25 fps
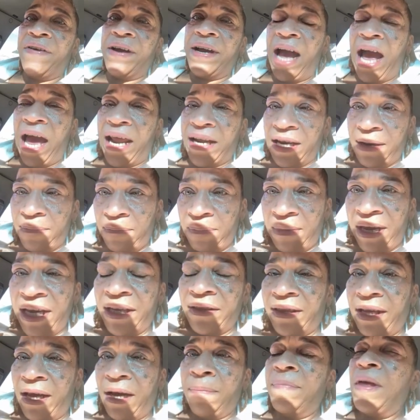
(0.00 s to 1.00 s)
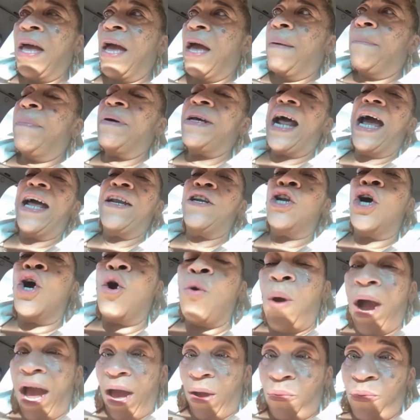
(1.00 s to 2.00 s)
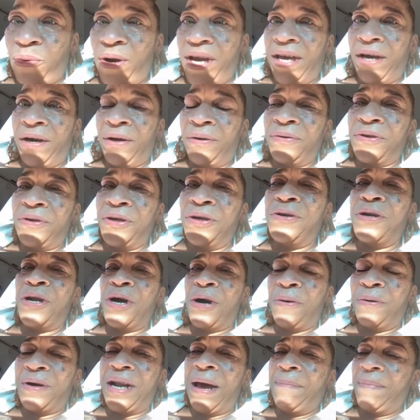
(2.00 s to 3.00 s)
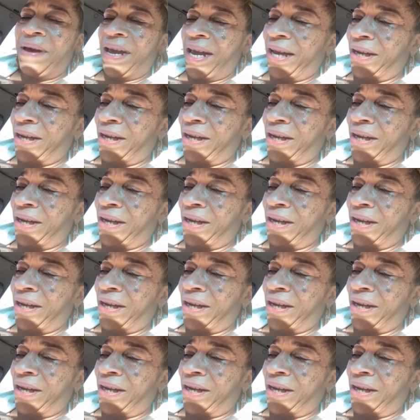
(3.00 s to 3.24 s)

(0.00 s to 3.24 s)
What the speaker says: gotten to meet them, but I know I will. You know what I mean?